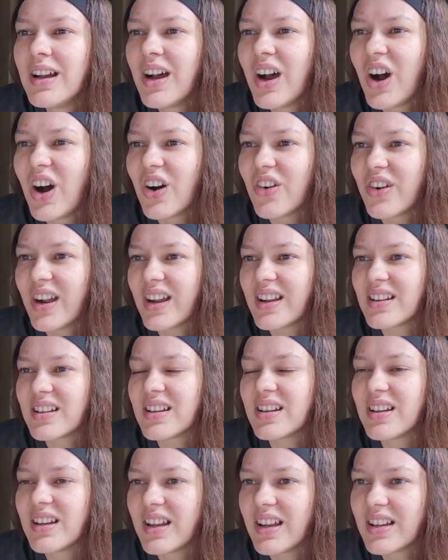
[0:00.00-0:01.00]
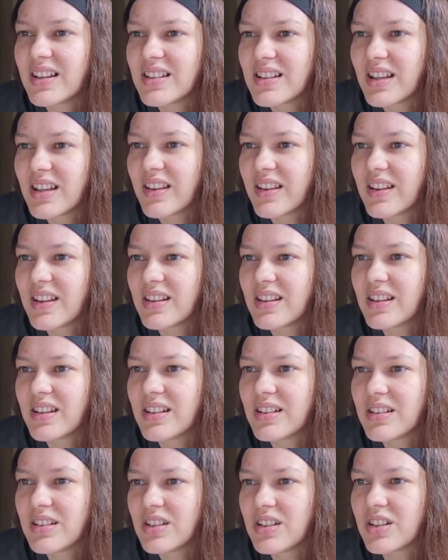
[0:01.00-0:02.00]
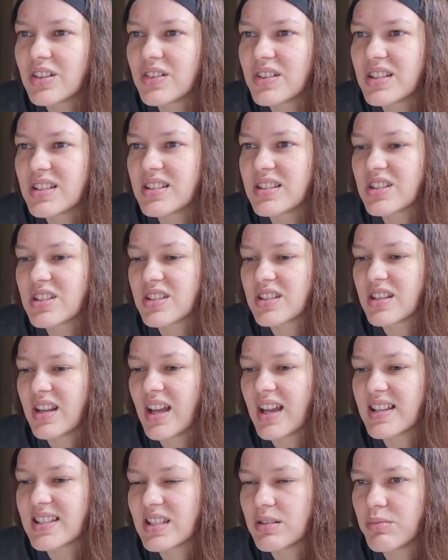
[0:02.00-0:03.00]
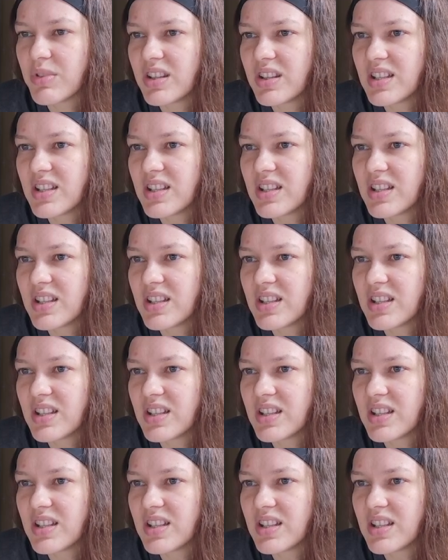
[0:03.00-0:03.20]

All right, and then, this is just an estimate.